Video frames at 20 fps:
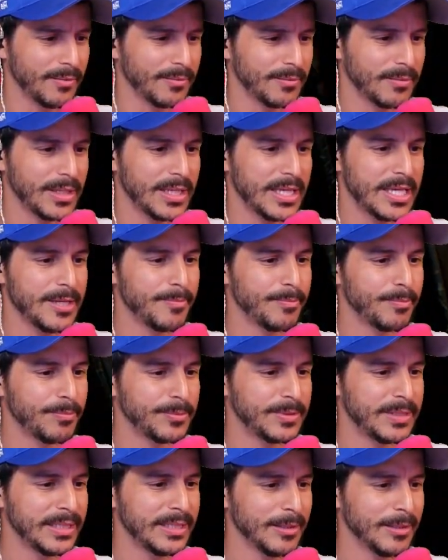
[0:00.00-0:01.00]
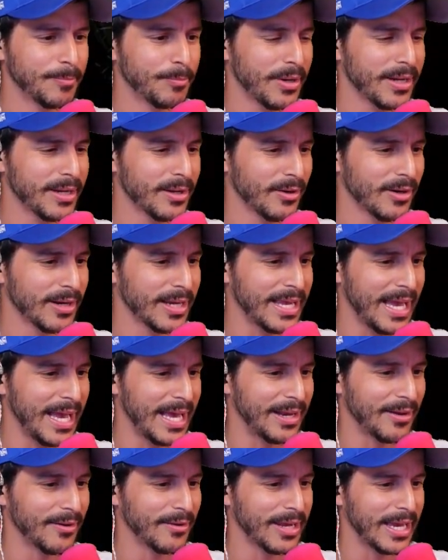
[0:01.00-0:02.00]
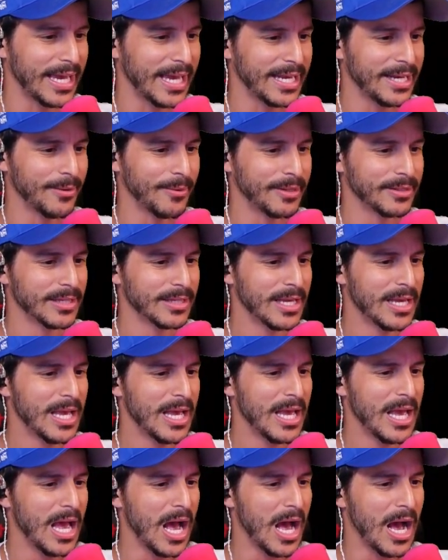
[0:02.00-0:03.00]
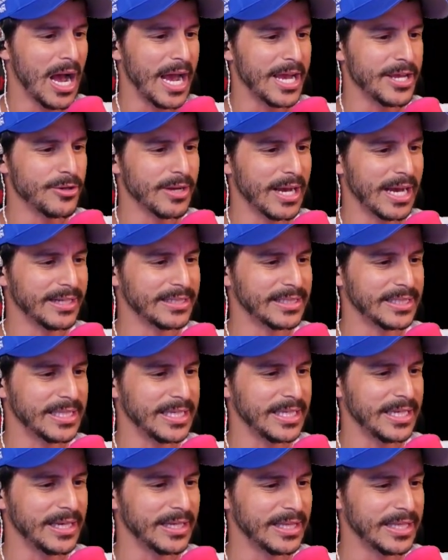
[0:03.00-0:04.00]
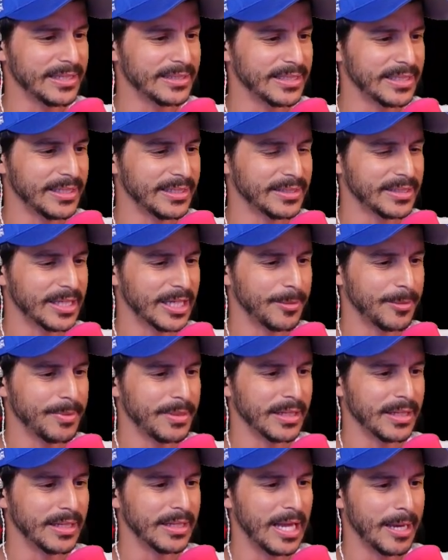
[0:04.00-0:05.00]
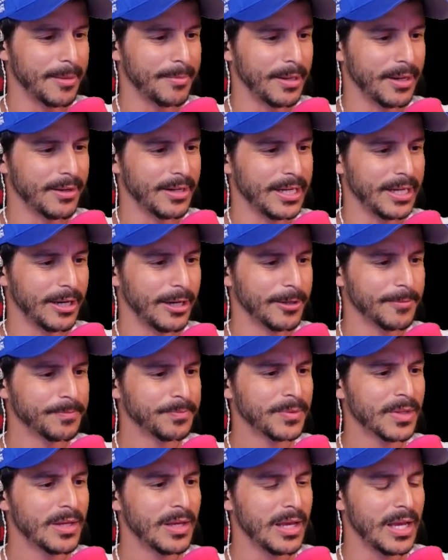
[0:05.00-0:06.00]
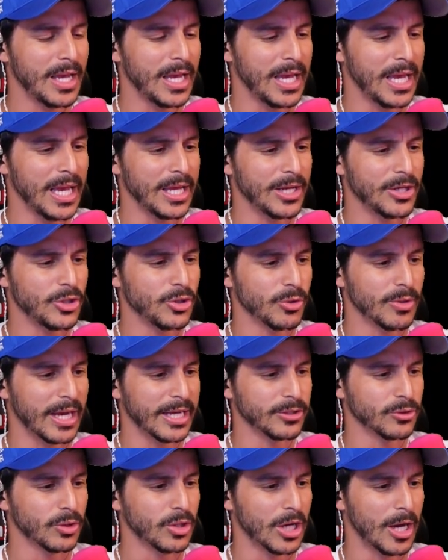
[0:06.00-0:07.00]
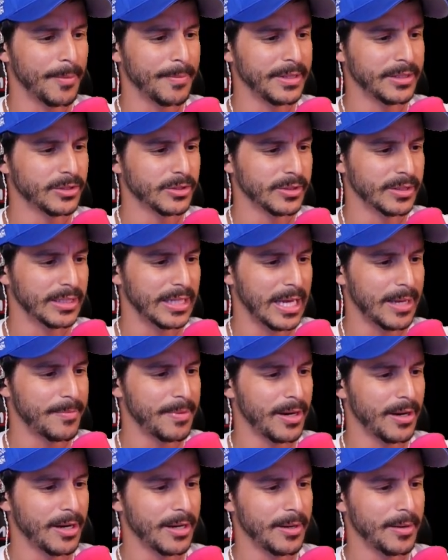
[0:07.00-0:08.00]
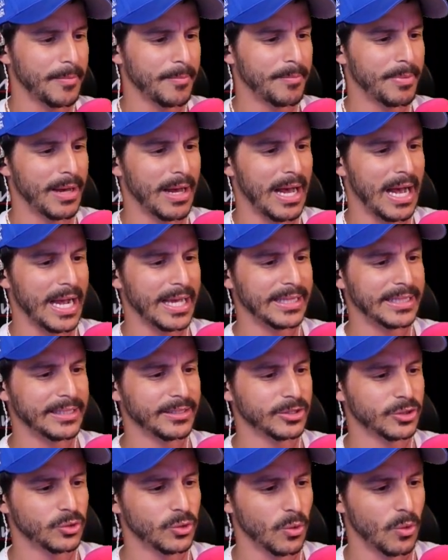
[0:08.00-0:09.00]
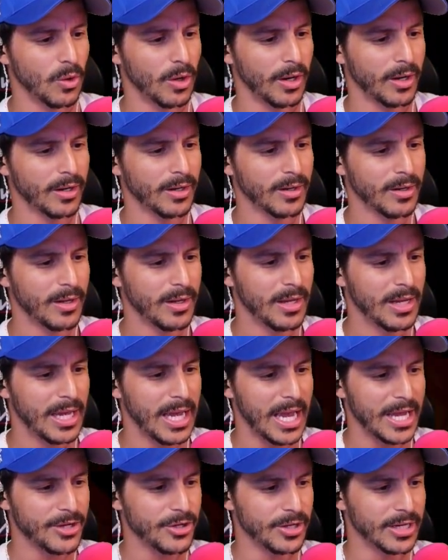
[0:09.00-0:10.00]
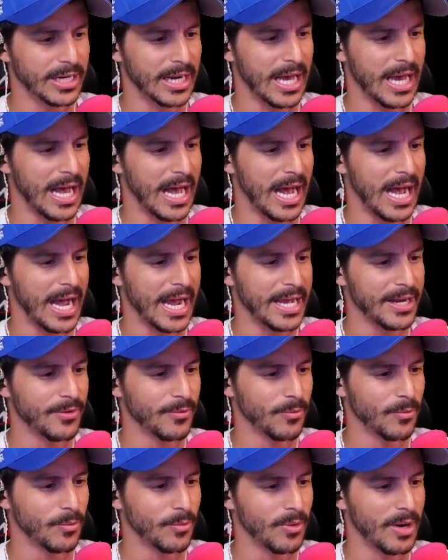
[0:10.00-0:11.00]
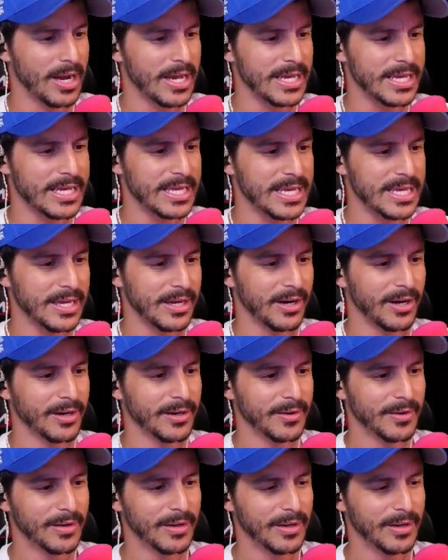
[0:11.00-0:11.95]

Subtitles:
He did the breaker again. Okay, anyways. All right, you guys see, this is going to be the library here. And you guys will come into the library behind this door. And you're going to hide right here.